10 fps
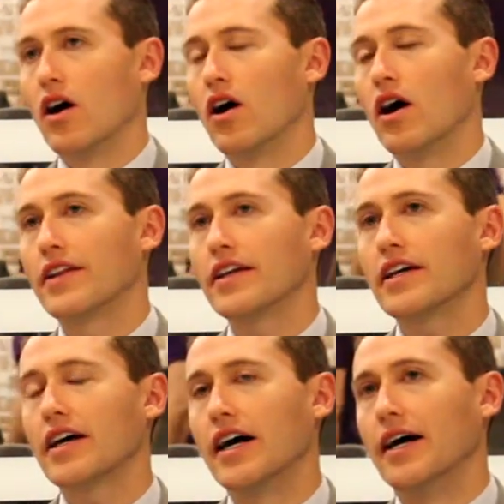Oh, I
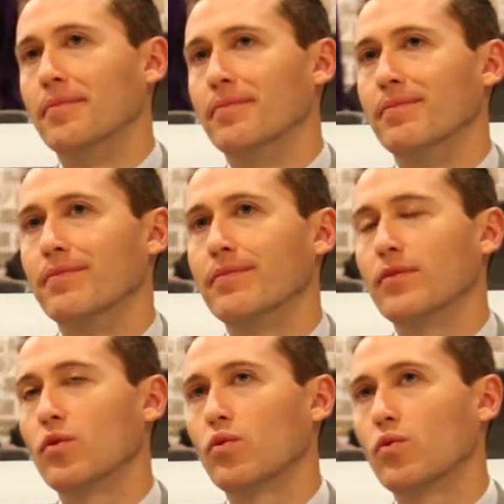think,
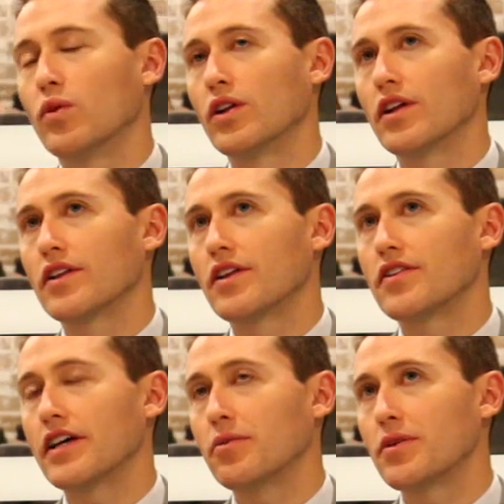well, the
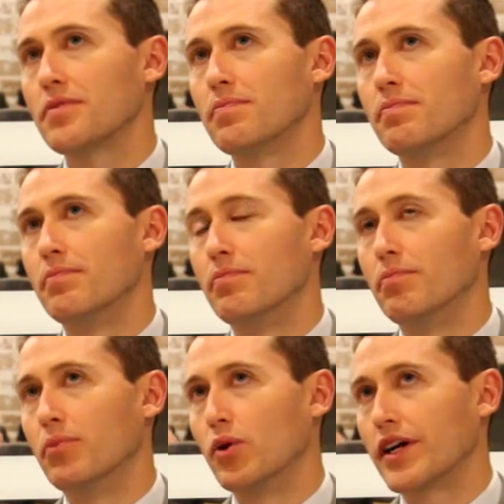thing with
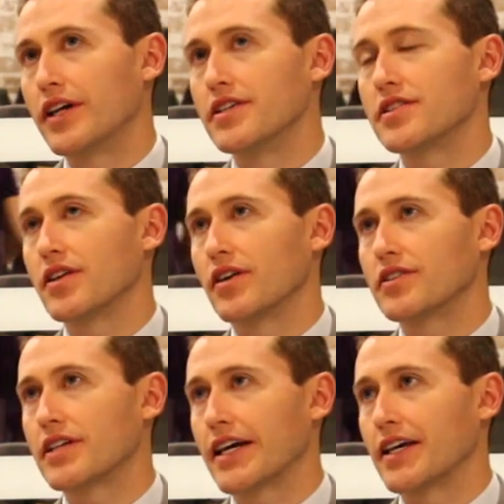bookies
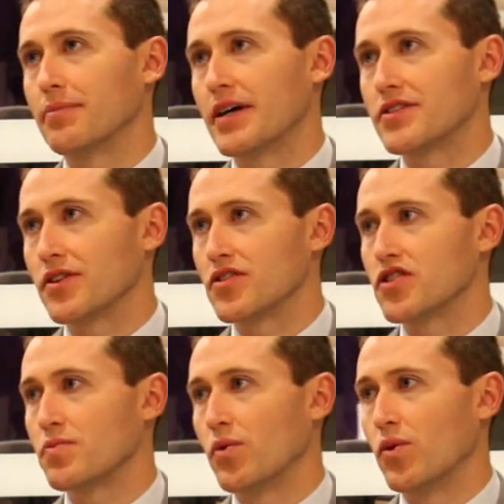taking bets on
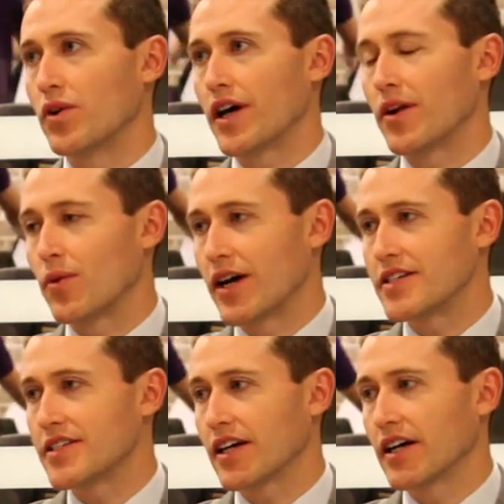sport and
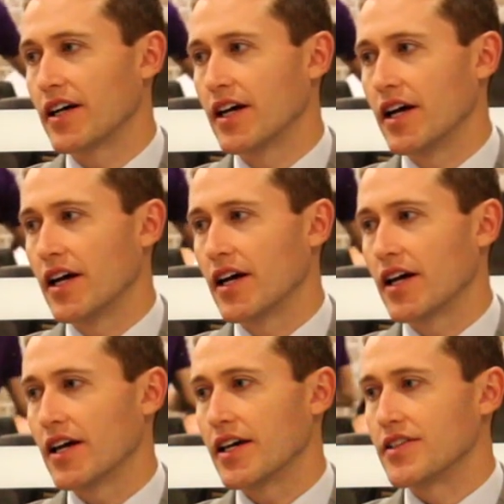racing
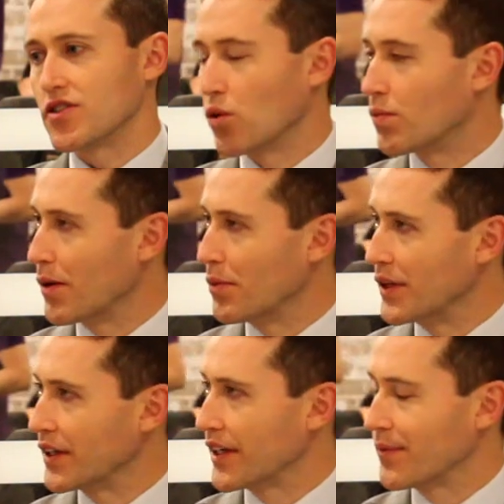is it's all
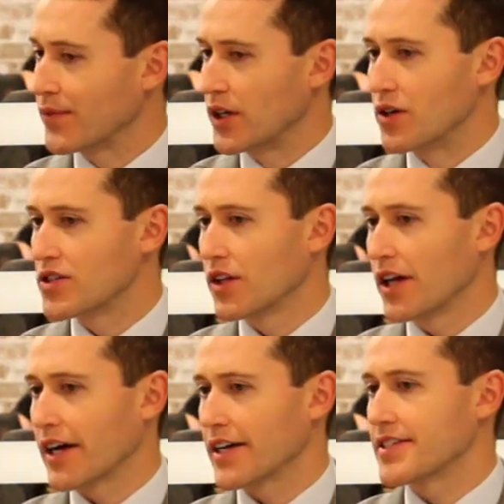probability. You know, it's not
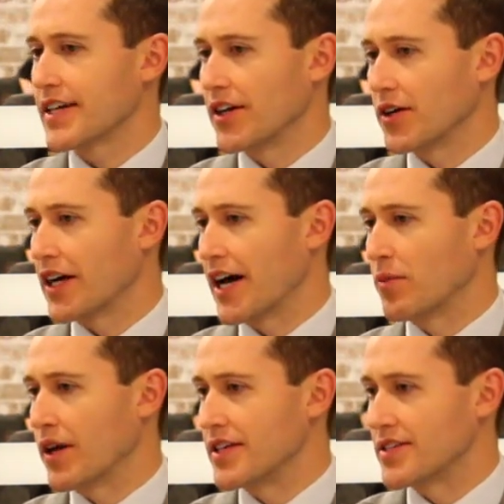like a casino
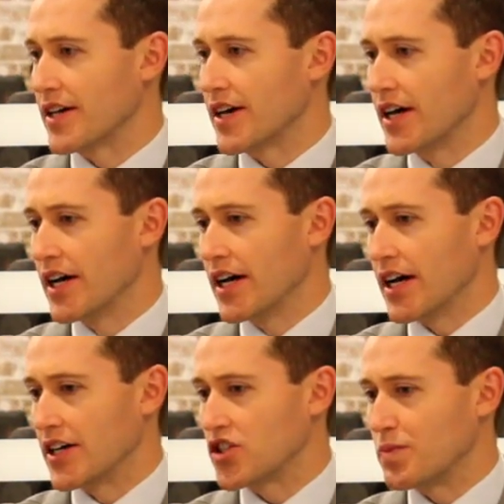game where there's a
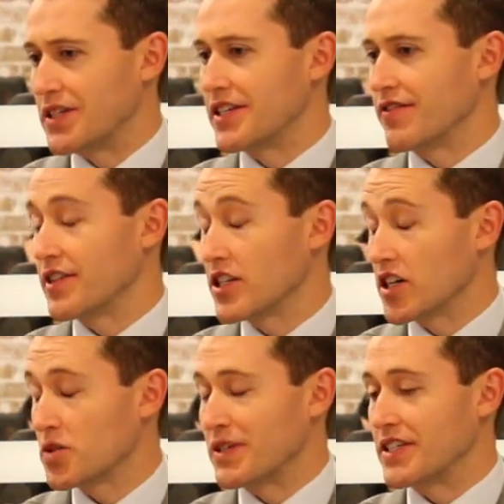
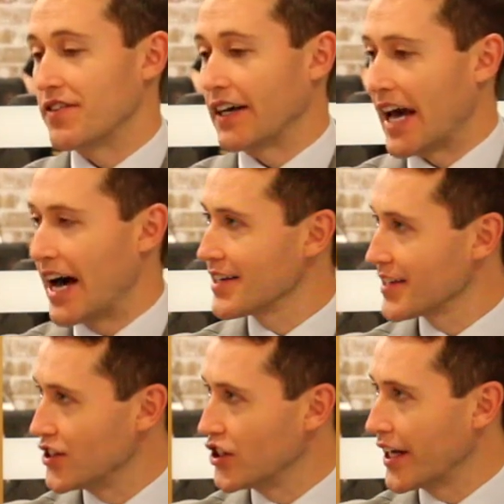specific
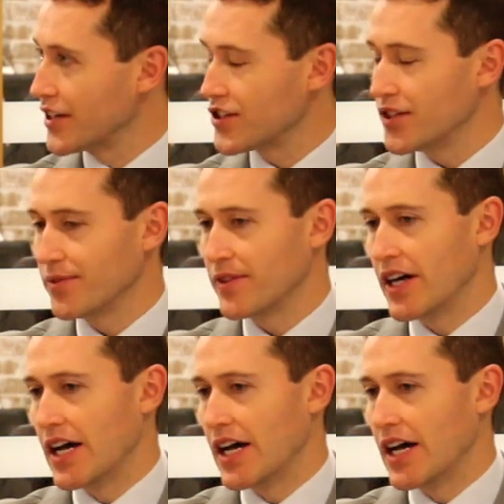house edge against you.